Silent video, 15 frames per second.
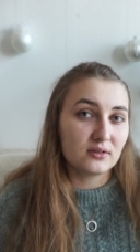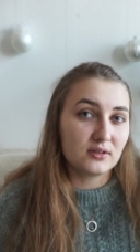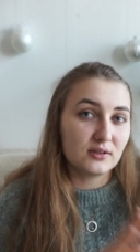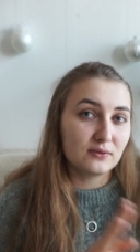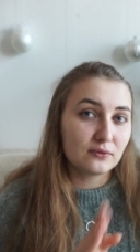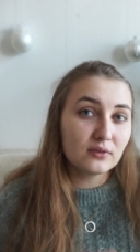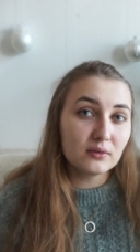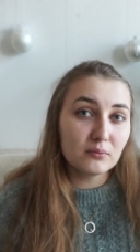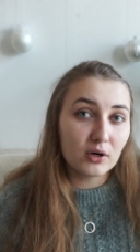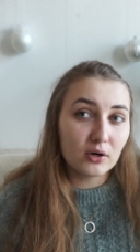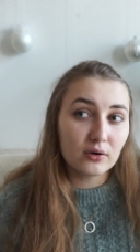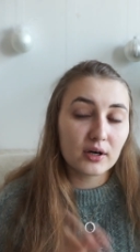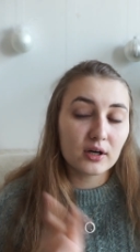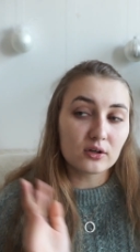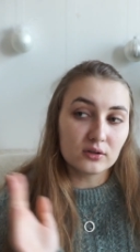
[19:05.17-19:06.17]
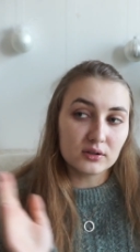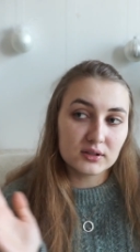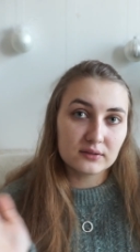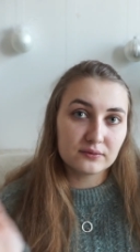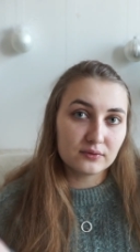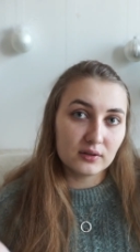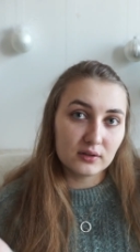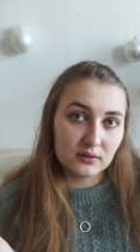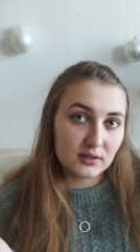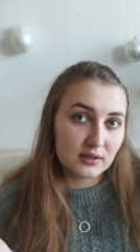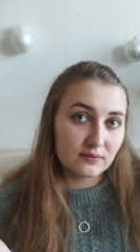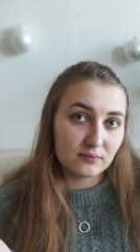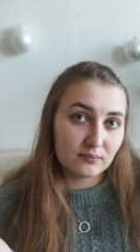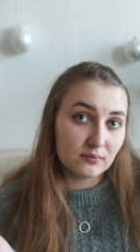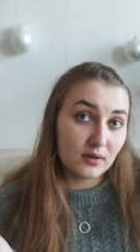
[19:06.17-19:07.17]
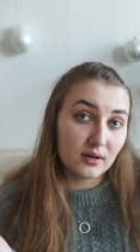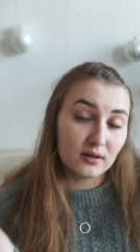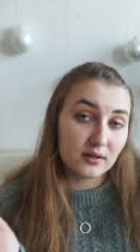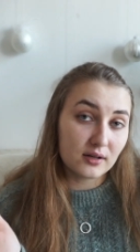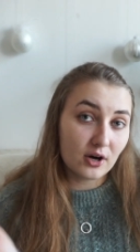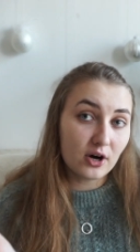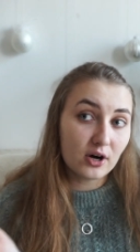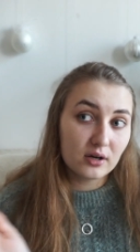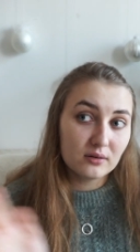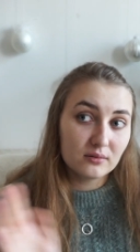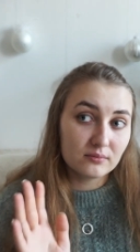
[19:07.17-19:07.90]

different mohair or different even yarn,